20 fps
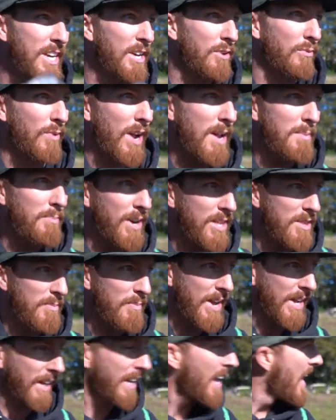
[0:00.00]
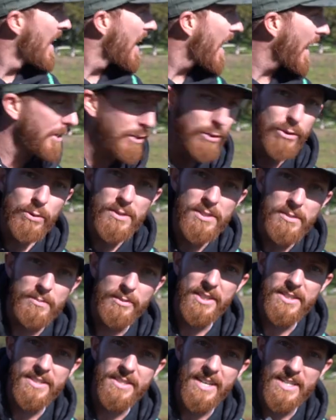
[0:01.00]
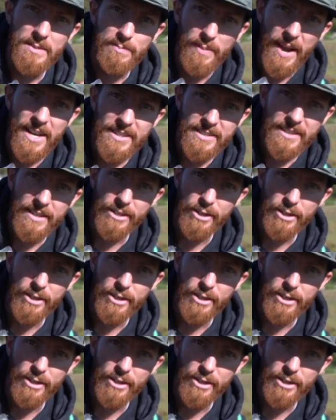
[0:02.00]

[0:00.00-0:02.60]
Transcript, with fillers: hit right by the bank. I knew there was some good sized bass out